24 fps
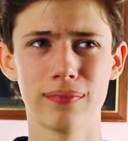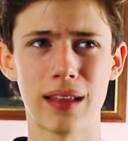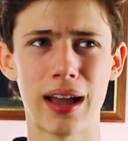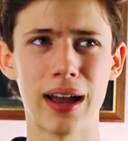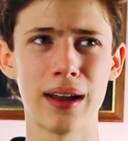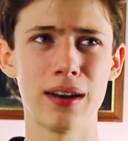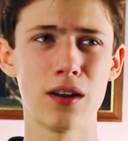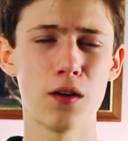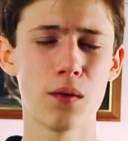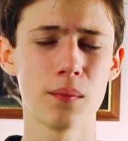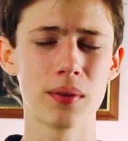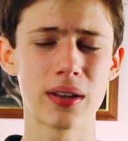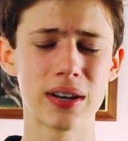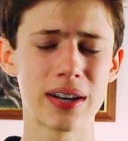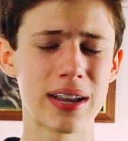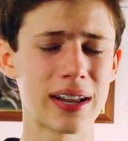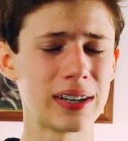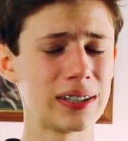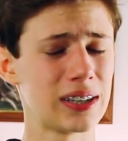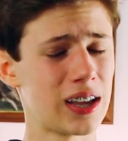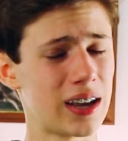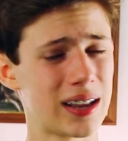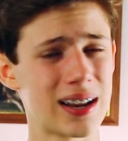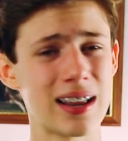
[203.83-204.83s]
I know I'm going to get
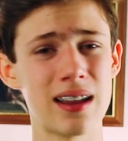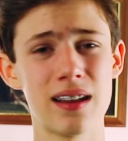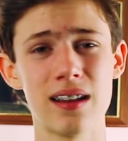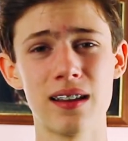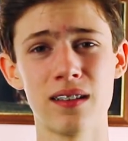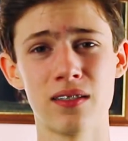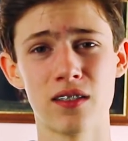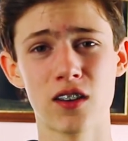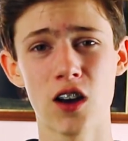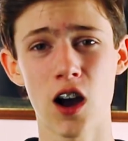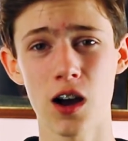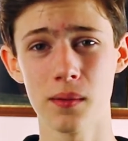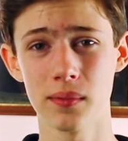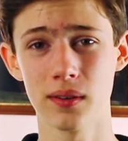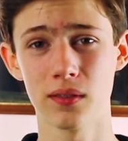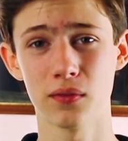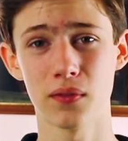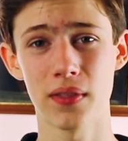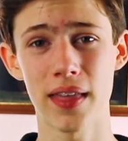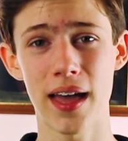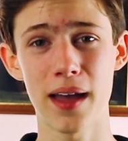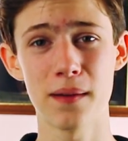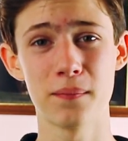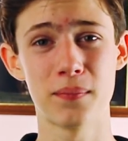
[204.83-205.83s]
a lot of hate in the comments
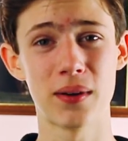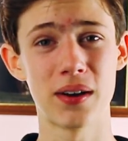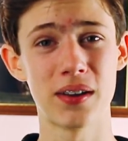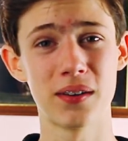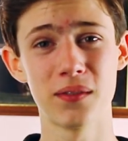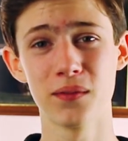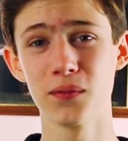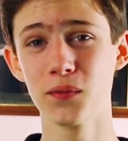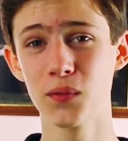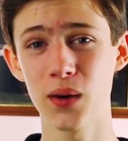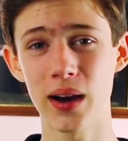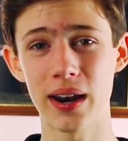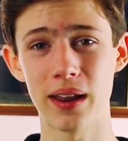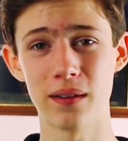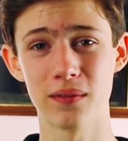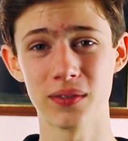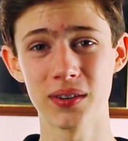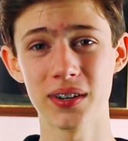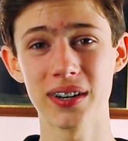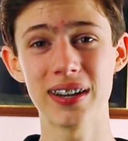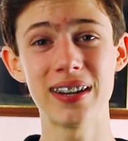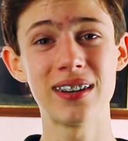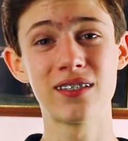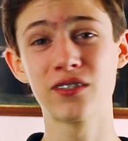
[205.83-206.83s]
for that, but
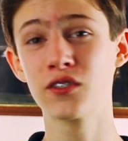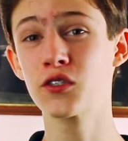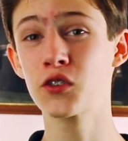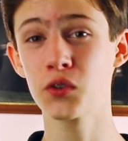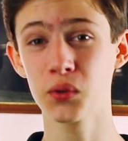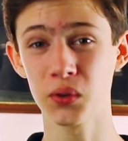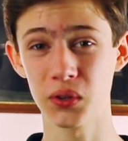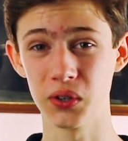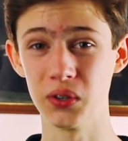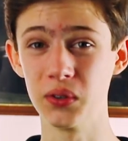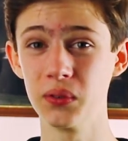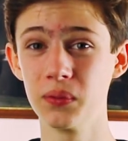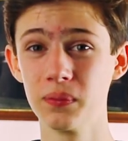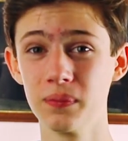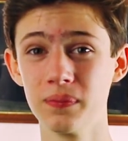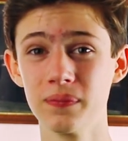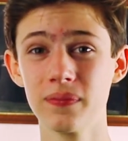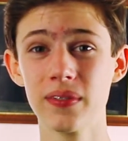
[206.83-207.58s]
whatever, it's true.